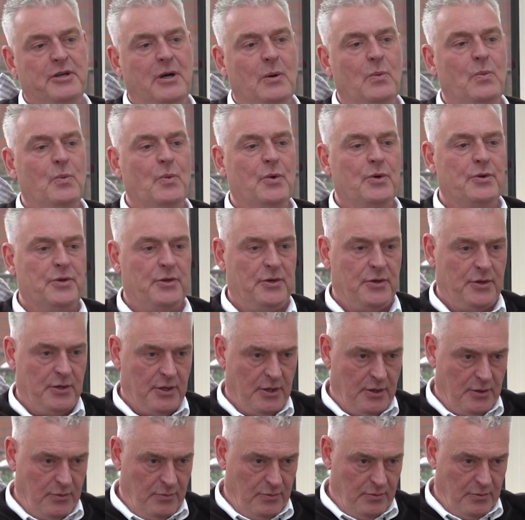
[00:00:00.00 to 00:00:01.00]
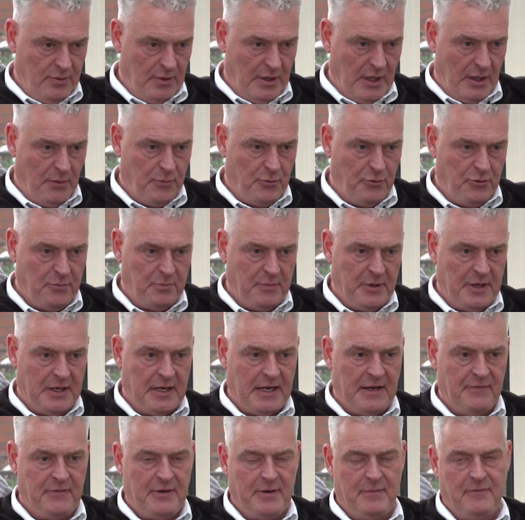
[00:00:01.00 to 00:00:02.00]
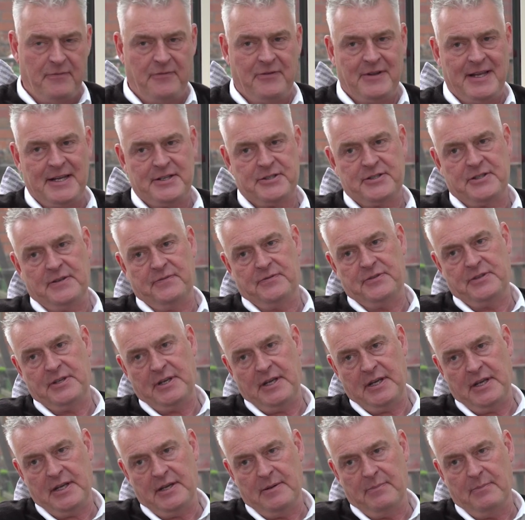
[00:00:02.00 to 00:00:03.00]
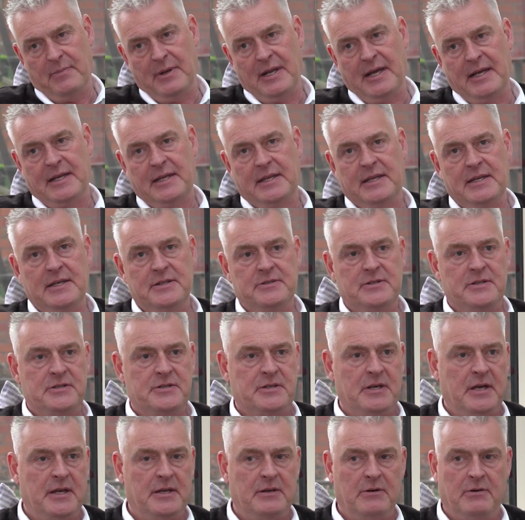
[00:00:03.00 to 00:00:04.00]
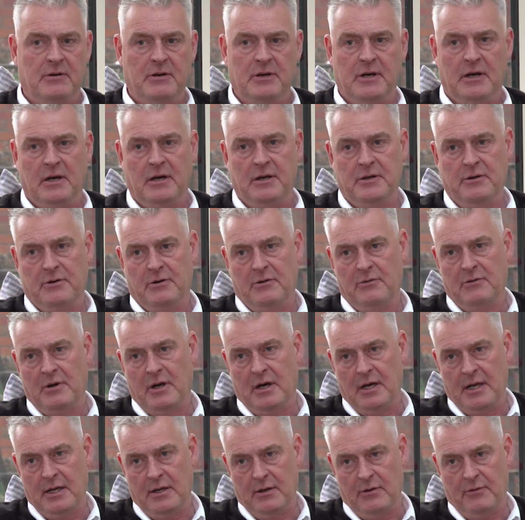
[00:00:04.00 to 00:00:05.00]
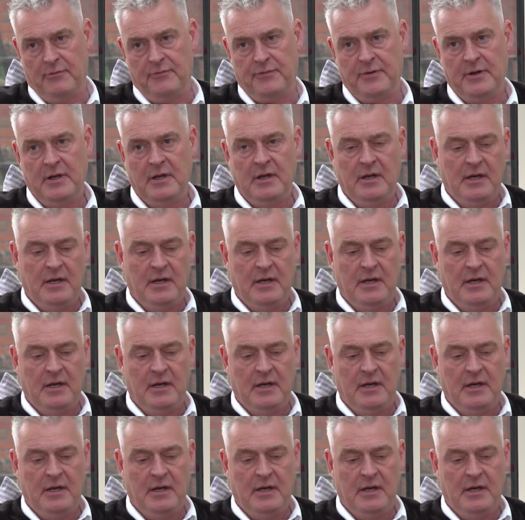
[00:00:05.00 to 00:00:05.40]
I wouldn't do, I wouldn't be giving them flasks of tea and blankets and saying, "Oh, are you all right, love?"